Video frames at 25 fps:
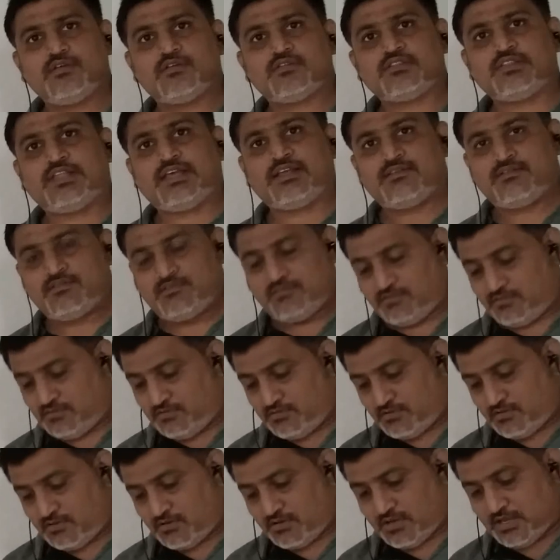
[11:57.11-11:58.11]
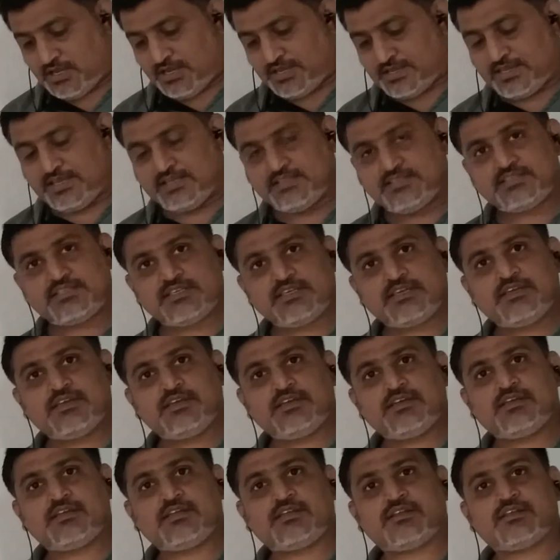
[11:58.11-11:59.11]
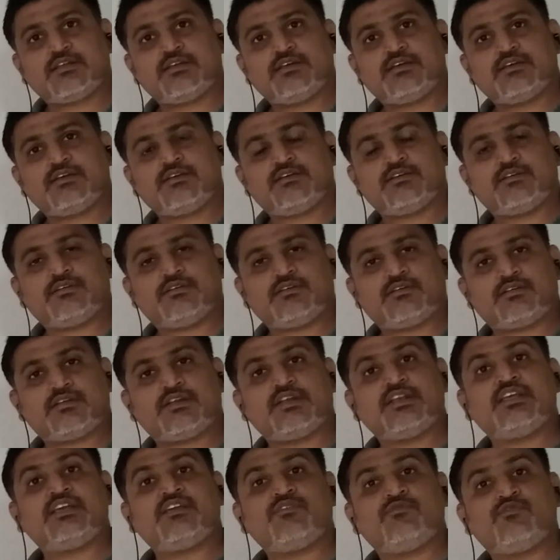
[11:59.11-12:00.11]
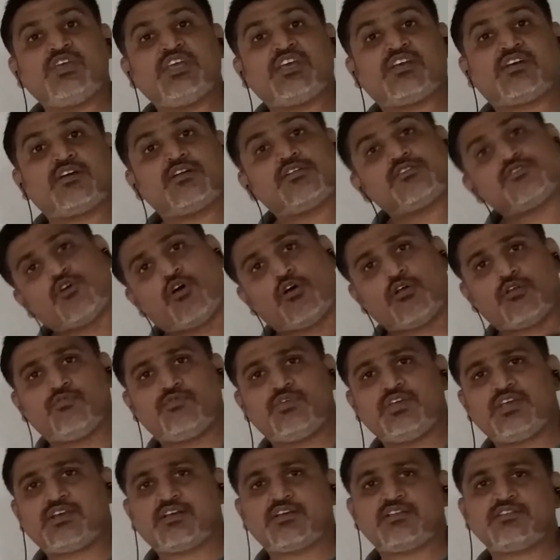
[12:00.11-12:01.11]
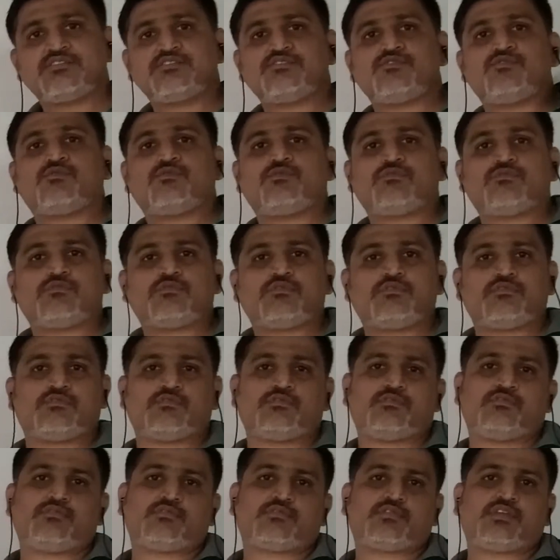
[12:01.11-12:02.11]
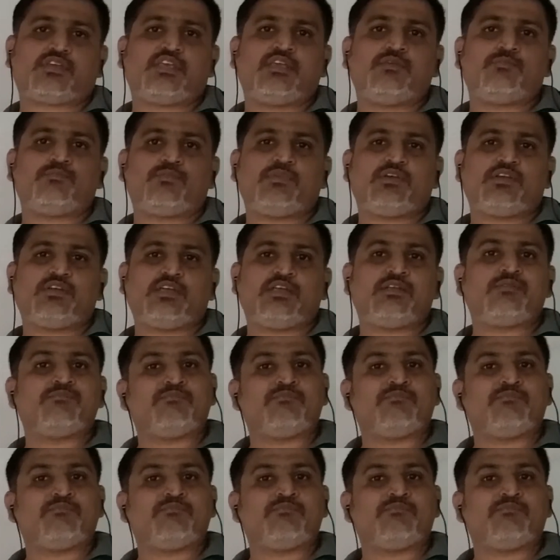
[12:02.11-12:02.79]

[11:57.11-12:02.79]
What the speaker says: Then I can say running vehicles, all vehicles keep in